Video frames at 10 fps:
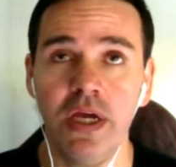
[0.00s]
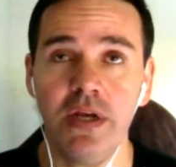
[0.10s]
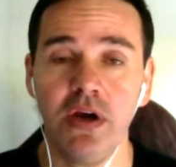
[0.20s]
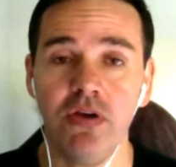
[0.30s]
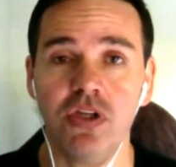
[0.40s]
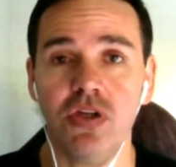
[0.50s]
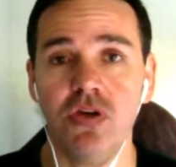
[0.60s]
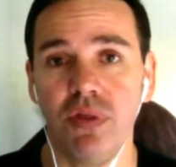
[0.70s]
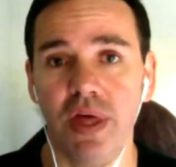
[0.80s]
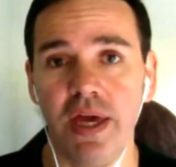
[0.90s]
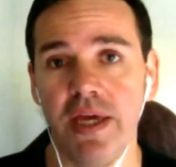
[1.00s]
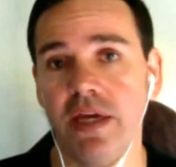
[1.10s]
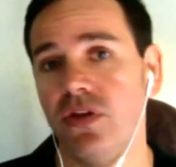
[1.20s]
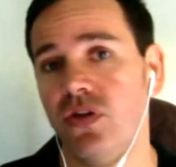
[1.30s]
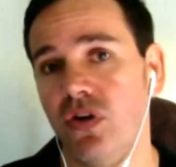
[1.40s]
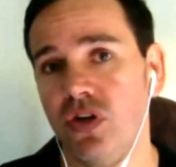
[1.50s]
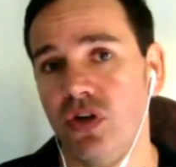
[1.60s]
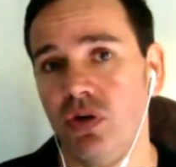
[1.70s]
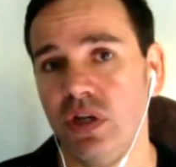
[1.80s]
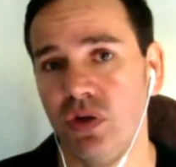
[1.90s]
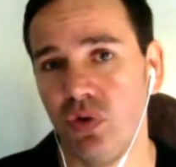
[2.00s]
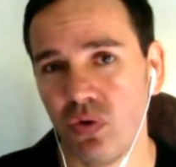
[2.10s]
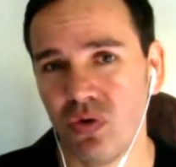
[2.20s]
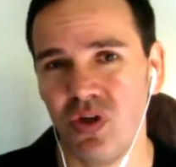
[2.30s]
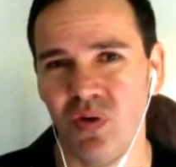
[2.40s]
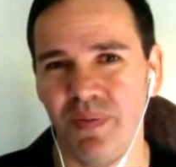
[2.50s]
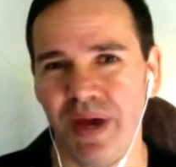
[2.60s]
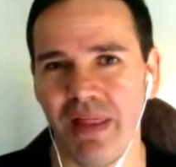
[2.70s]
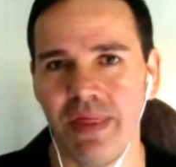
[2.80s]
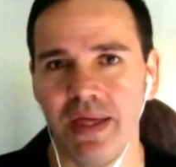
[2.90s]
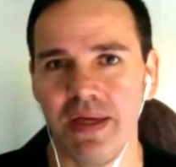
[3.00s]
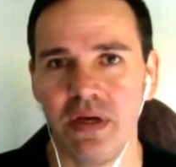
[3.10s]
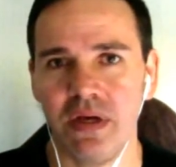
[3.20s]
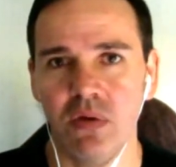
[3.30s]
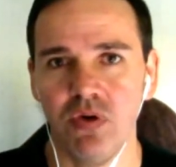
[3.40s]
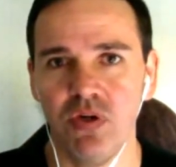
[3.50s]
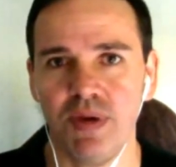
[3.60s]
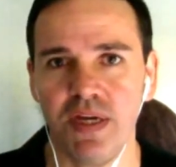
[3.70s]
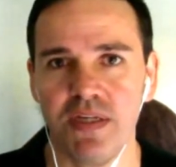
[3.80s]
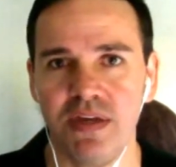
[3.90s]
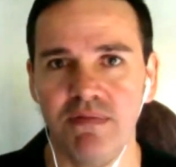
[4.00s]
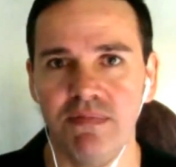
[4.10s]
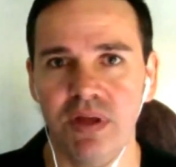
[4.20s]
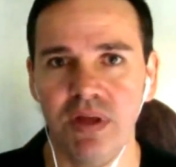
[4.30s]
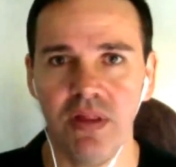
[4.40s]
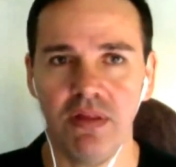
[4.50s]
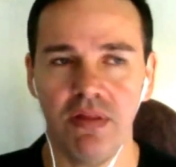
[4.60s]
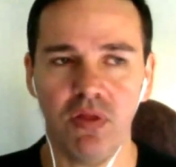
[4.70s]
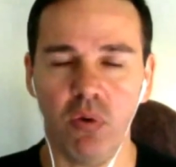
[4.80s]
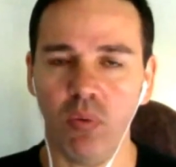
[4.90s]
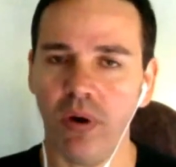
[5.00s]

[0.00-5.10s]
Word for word: he knows that you're there. He can turn to you, can talk to you about things, which makes him not